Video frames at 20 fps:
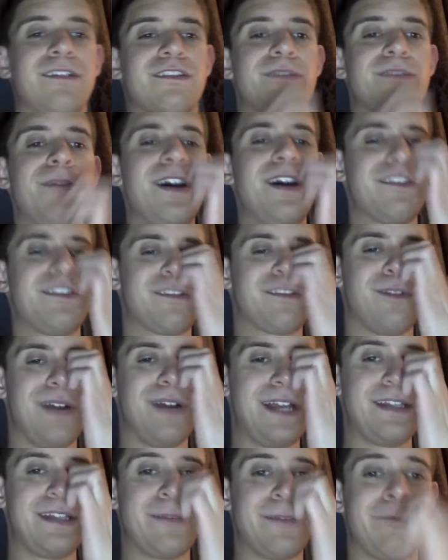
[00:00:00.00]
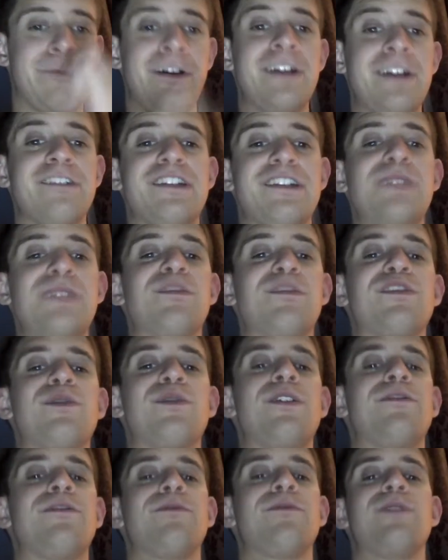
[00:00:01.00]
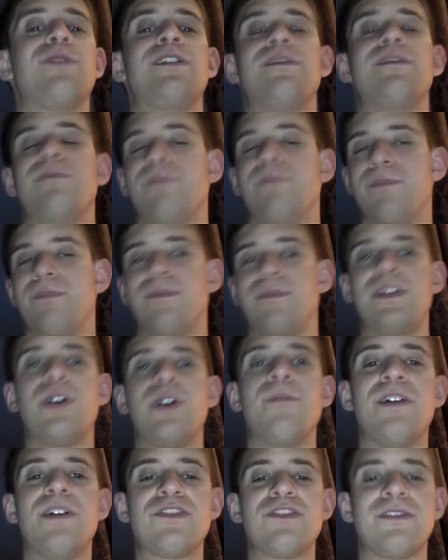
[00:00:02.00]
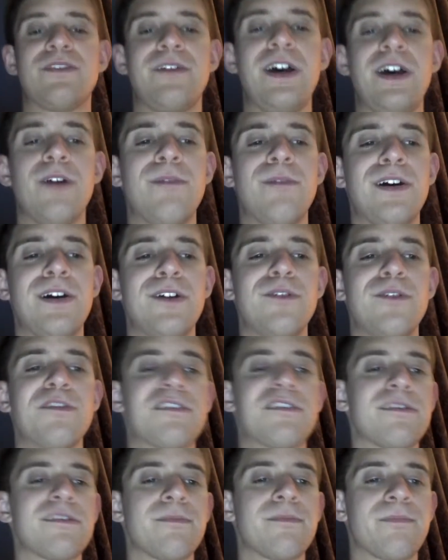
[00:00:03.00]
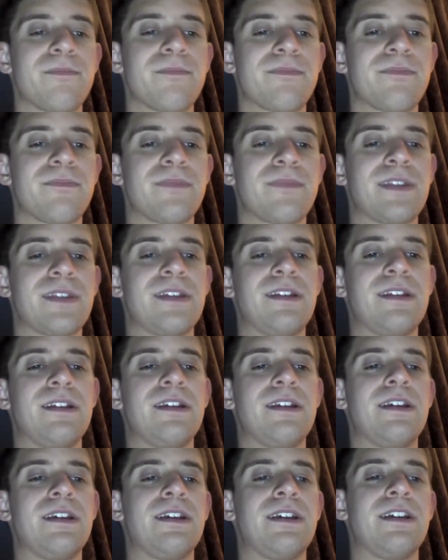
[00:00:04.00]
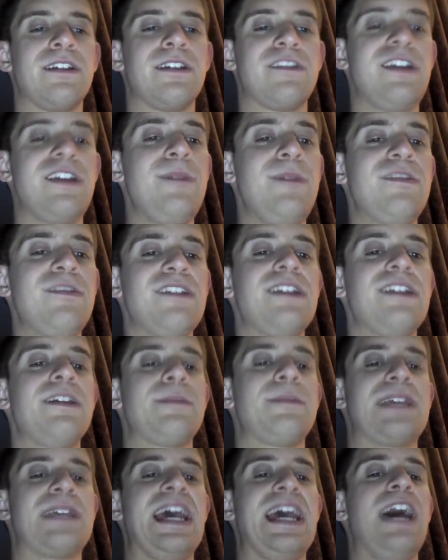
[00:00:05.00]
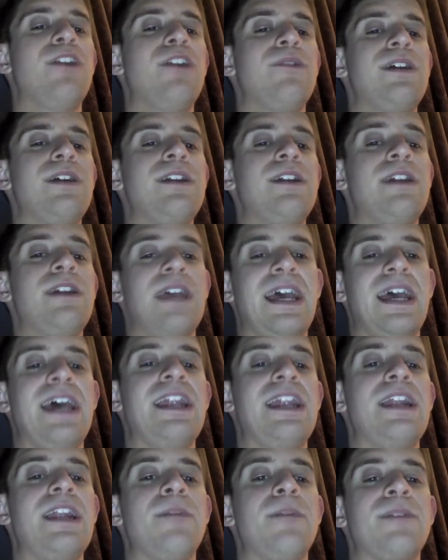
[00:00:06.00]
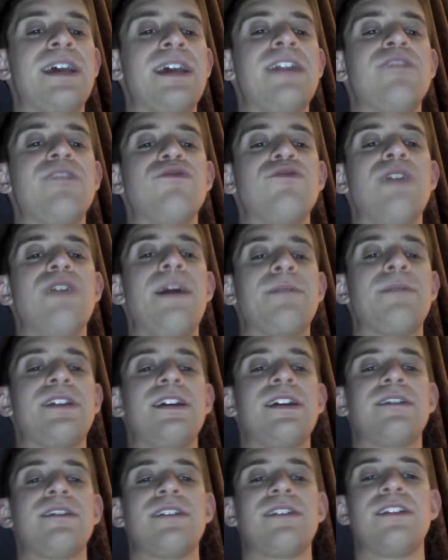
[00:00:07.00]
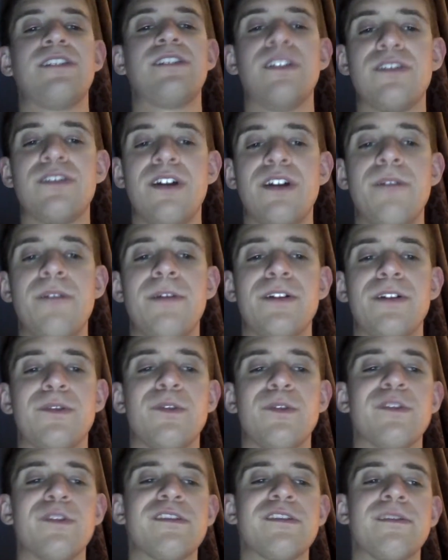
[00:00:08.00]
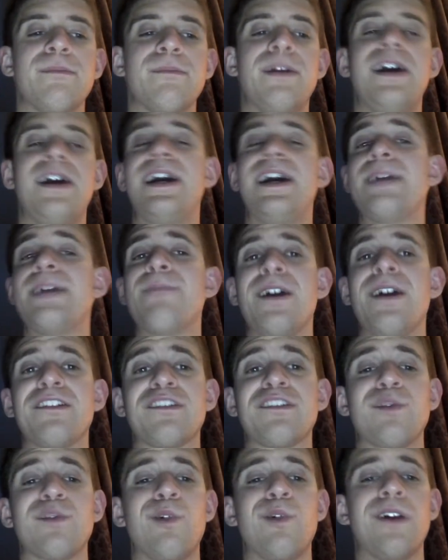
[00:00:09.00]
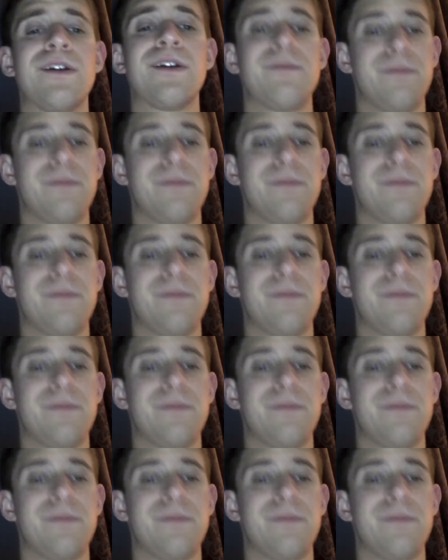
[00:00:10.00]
Mansoor ended up fighting Sheamus off with you know a bunch of elbows. Sheamus ended up countering and ended up getting drop kicked into the turnbuckles by Mansoor.